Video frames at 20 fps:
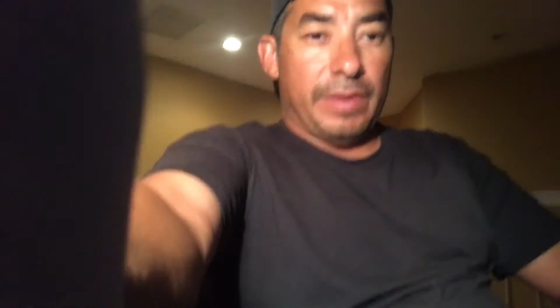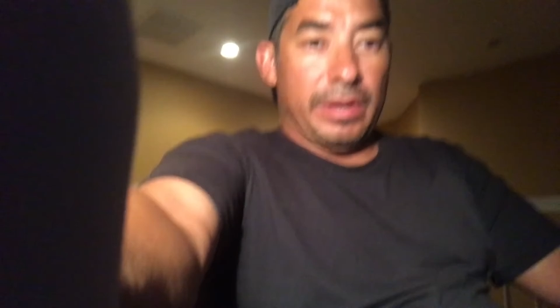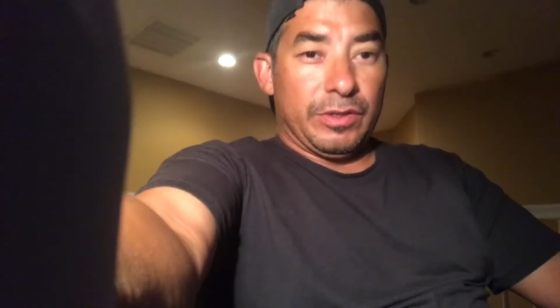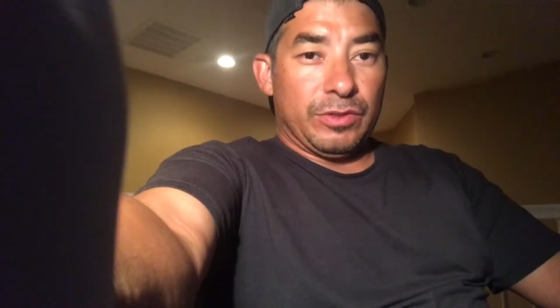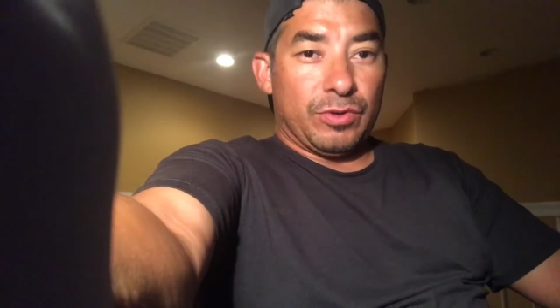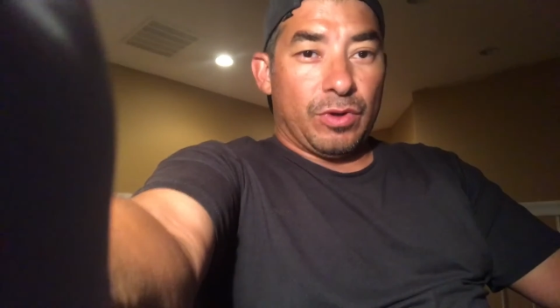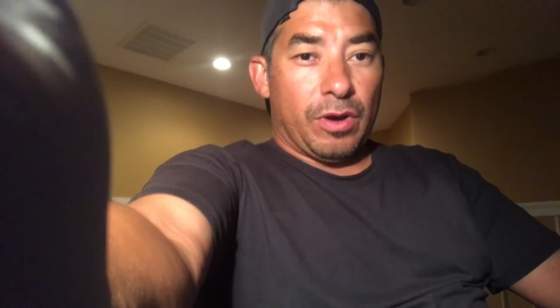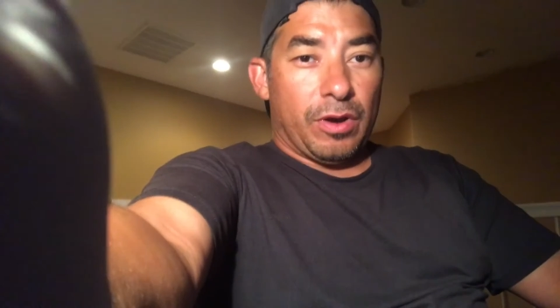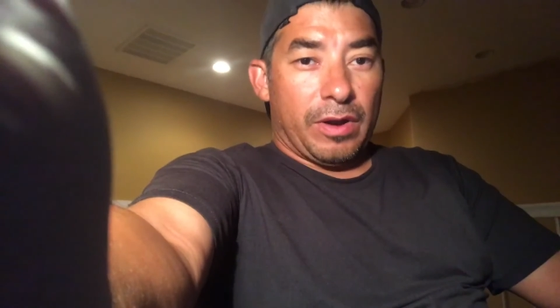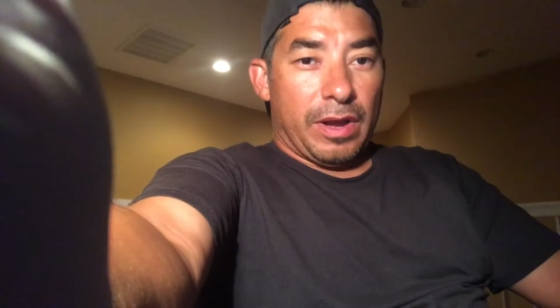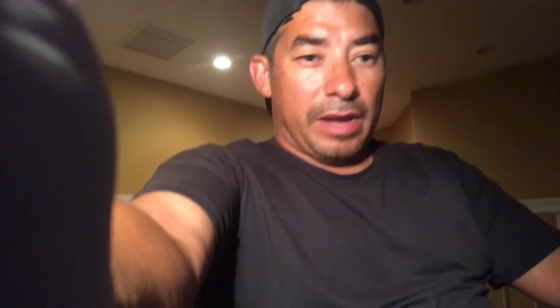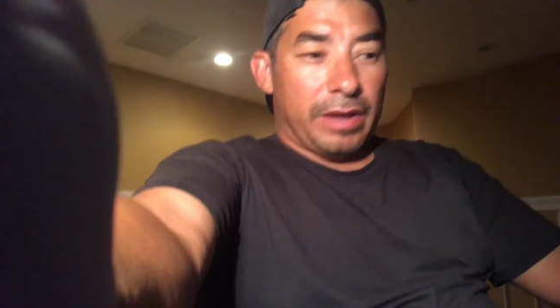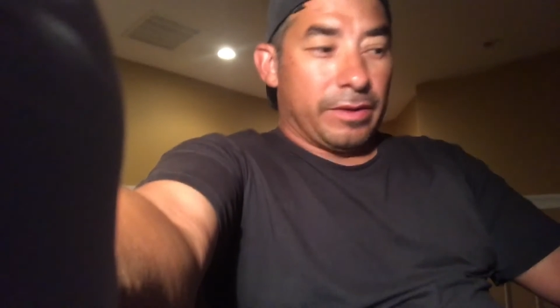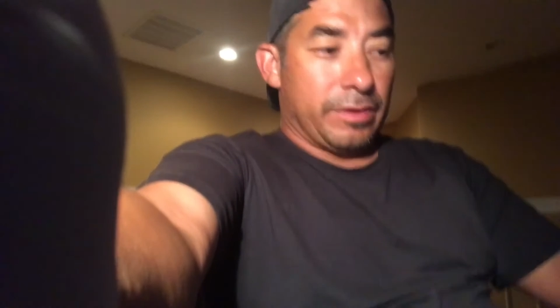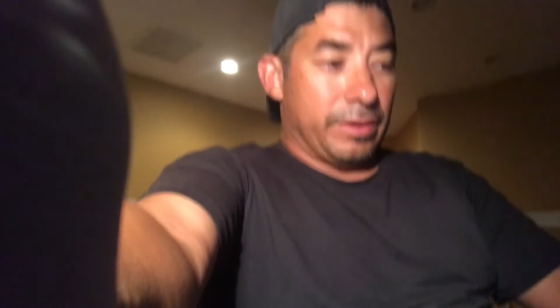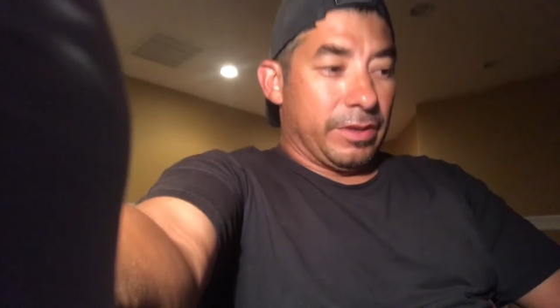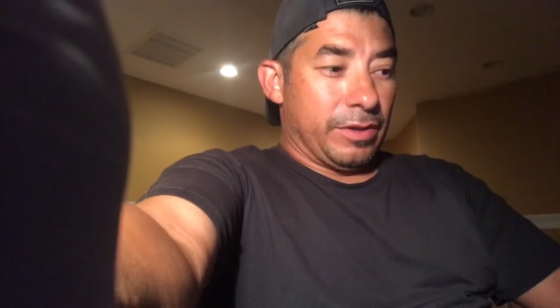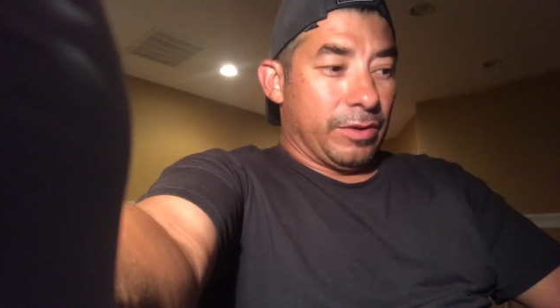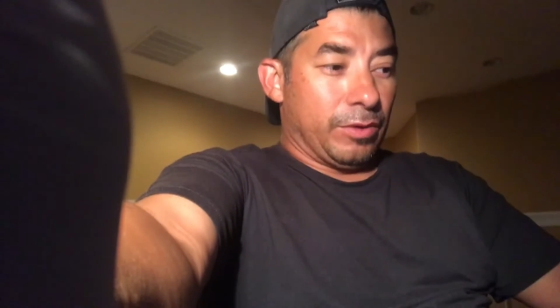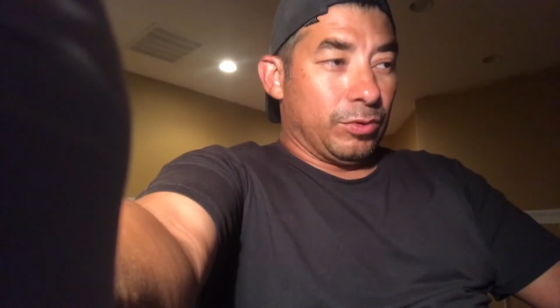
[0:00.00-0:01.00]
and draw
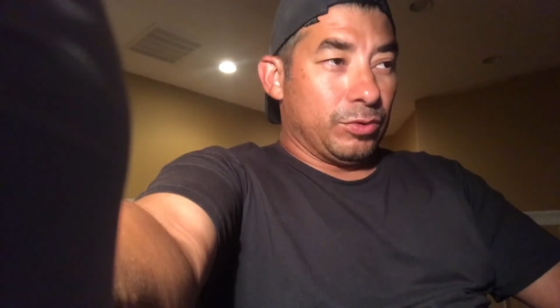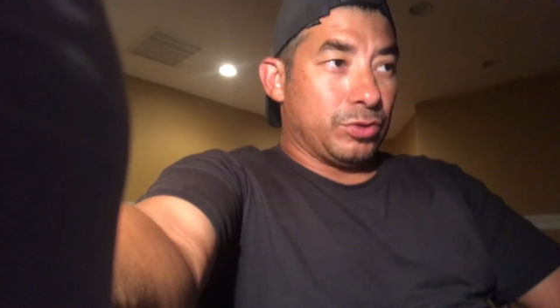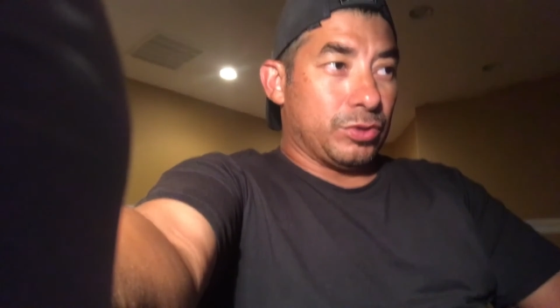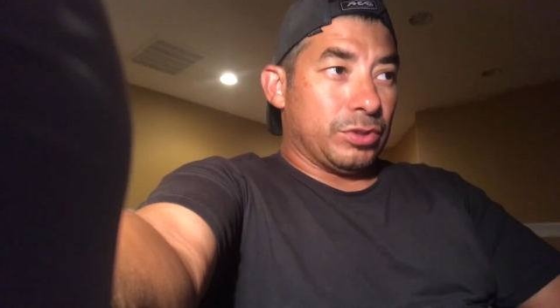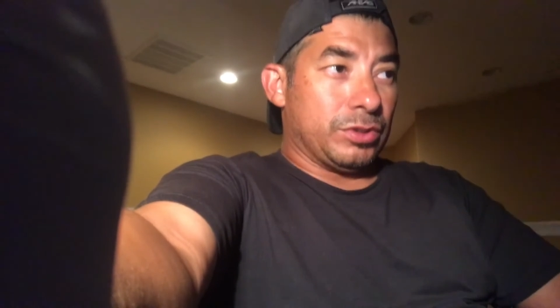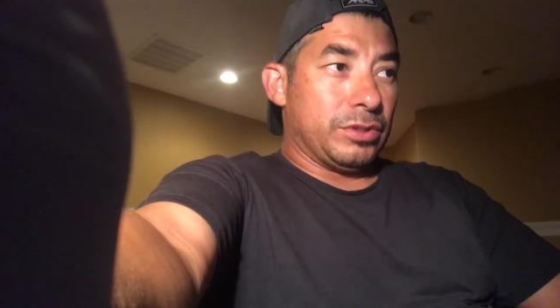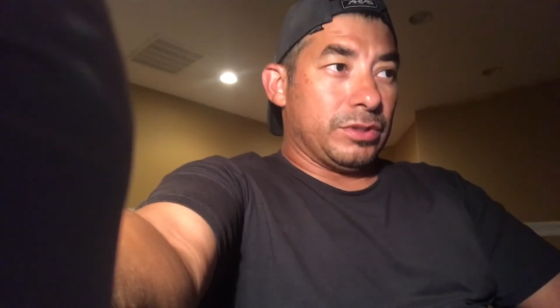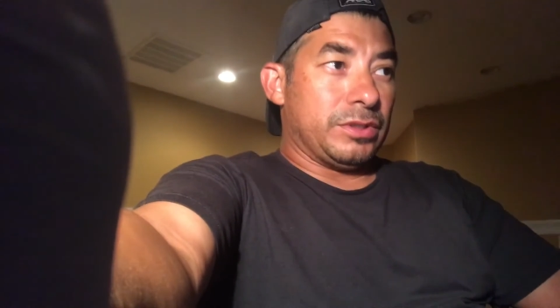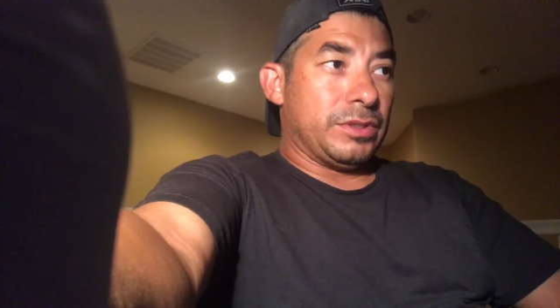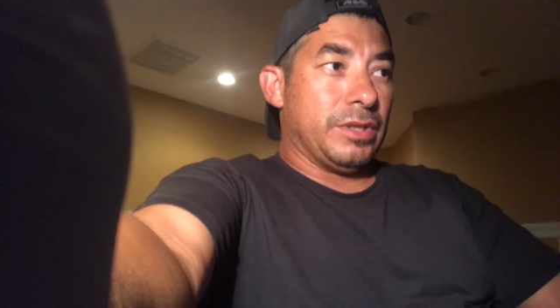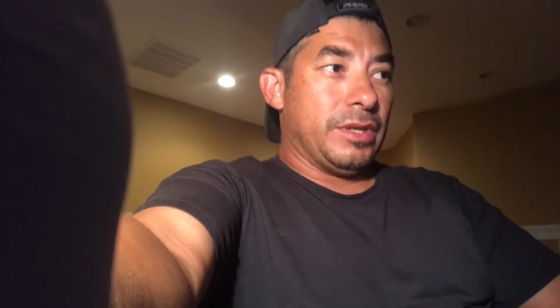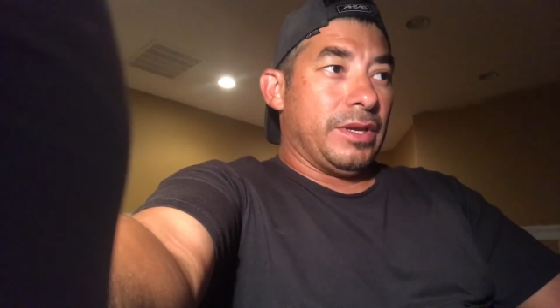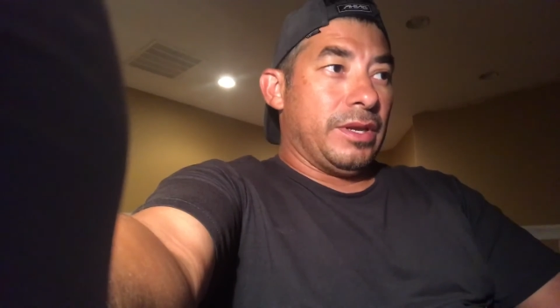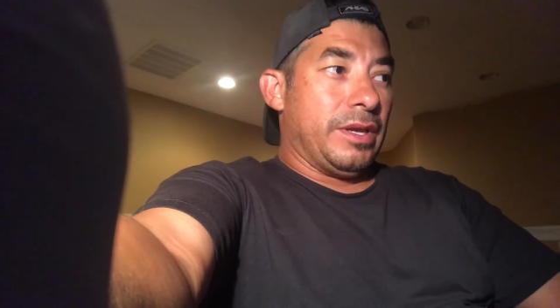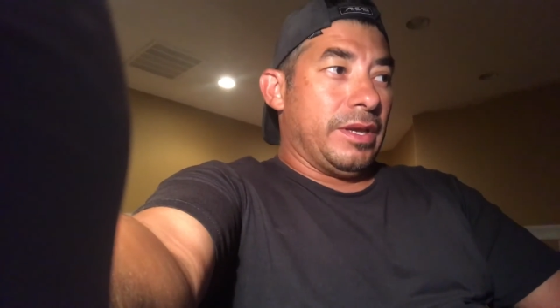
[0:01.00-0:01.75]
out the cultures